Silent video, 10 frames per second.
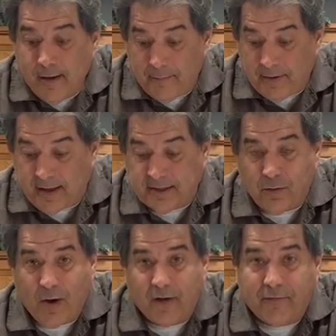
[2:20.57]
because you
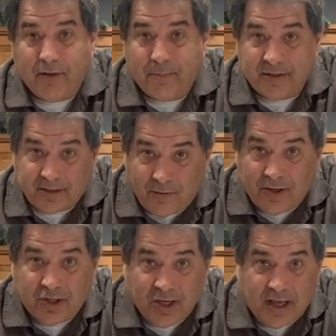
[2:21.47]
want to flip it so
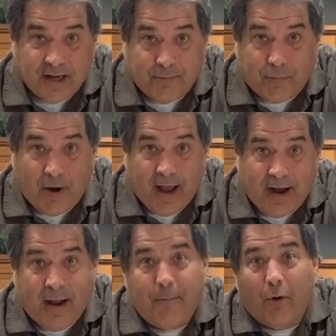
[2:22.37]
that you get brine
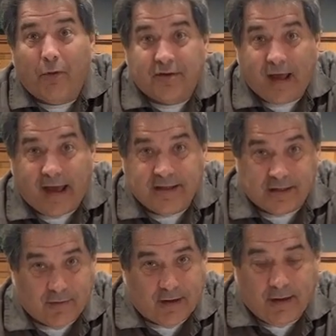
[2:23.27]
on both sides
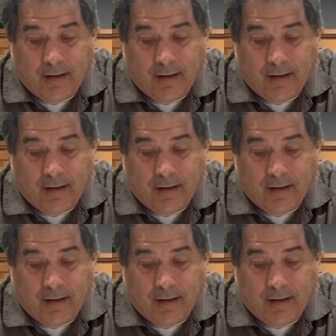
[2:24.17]
of it.